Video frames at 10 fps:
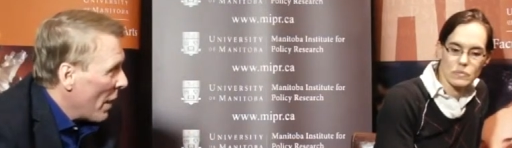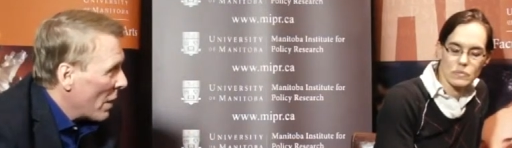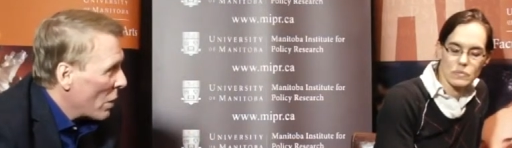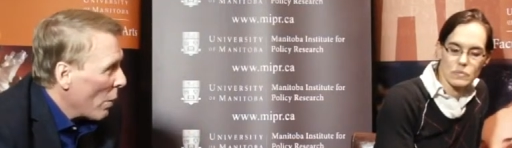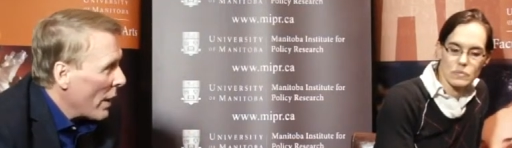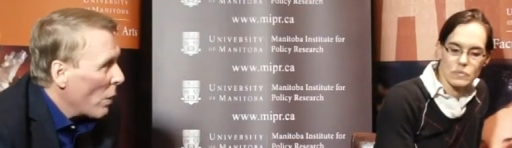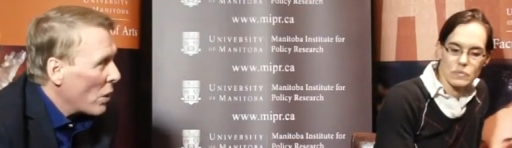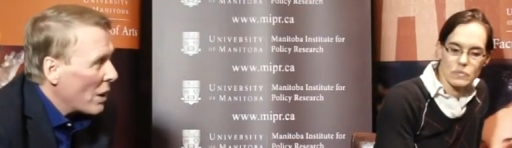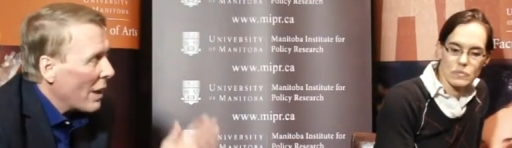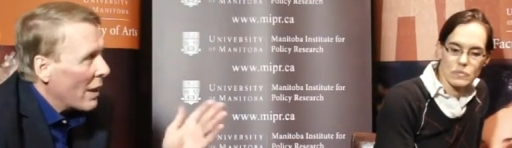Speaker 1: So I
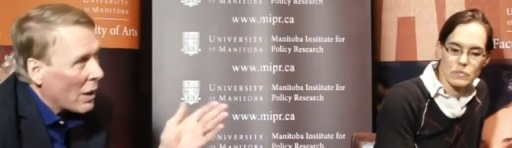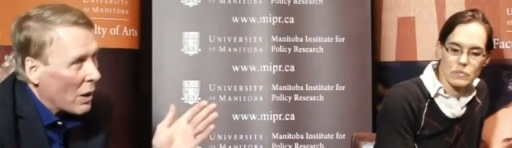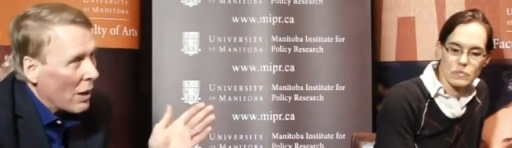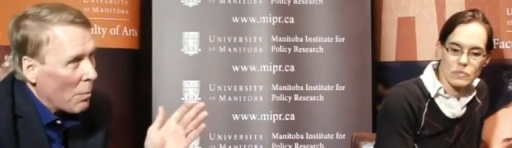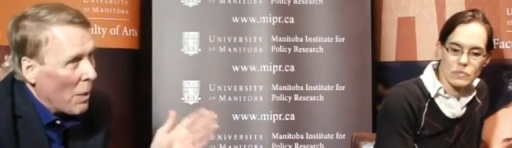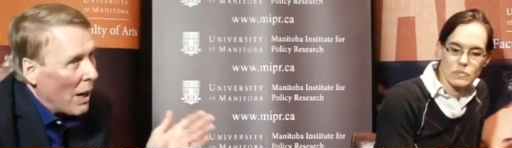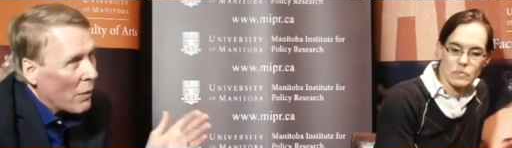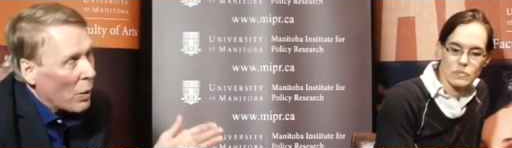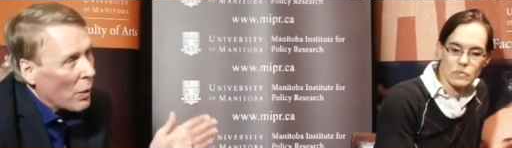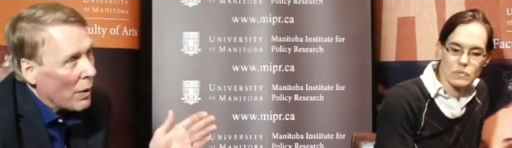don't see it, in, in my
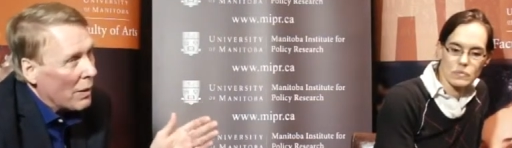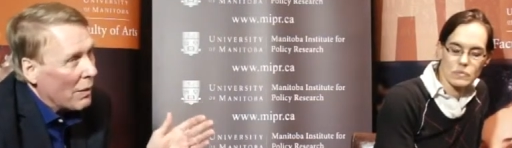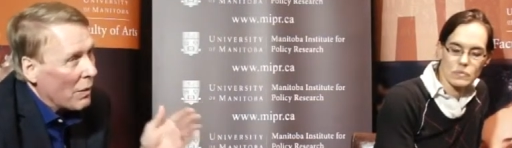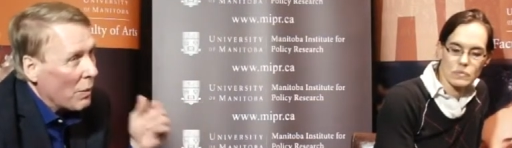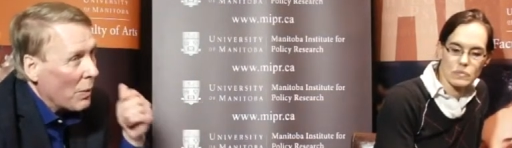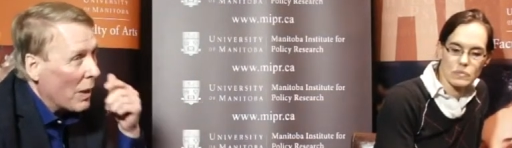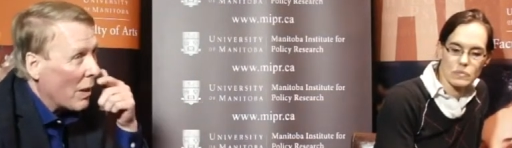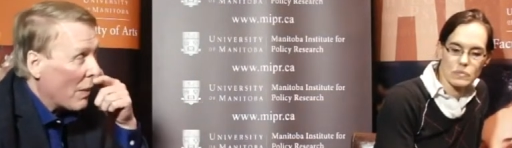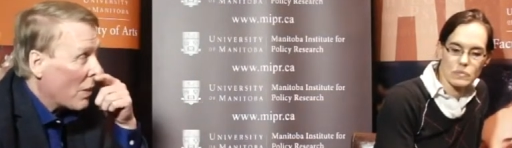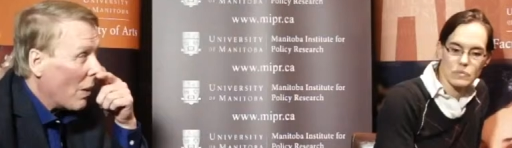view,
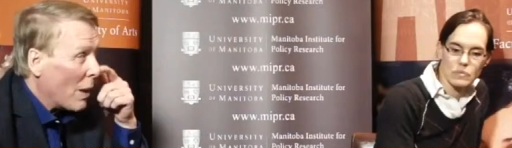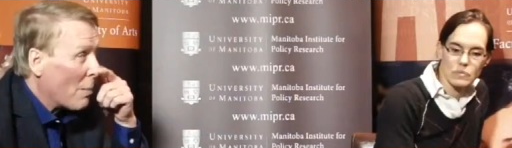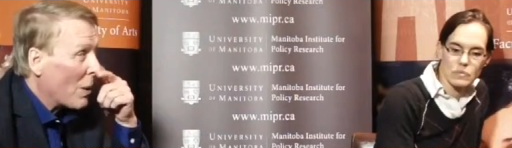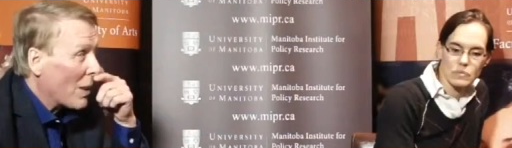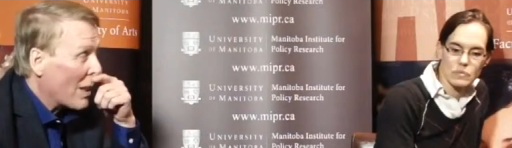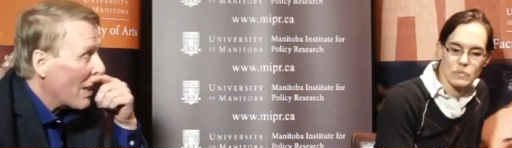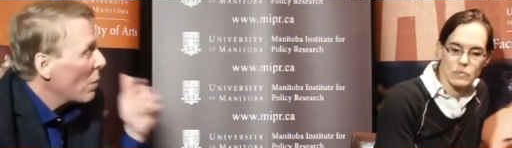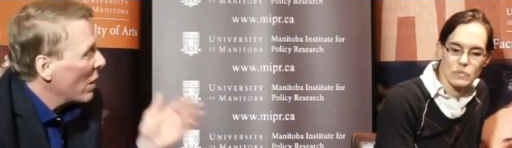little I've thought about this, I don't